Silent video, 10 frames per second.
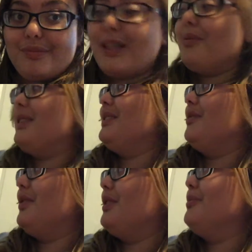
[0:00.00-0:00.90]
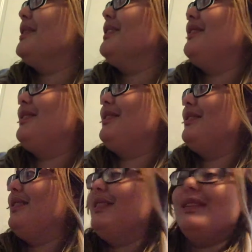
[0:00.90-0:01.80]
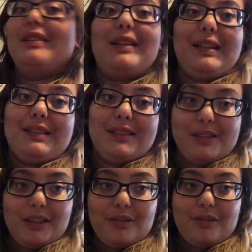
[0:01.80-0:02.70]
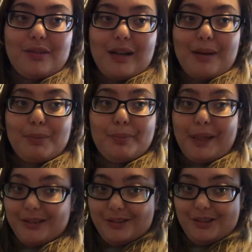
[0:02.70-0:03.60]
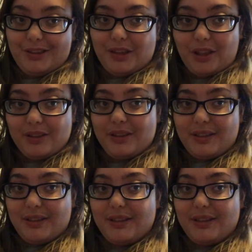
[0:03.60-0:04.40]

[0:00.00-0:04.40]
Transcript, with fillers: I really don't know because, as you know, I'm a pastor's daughter.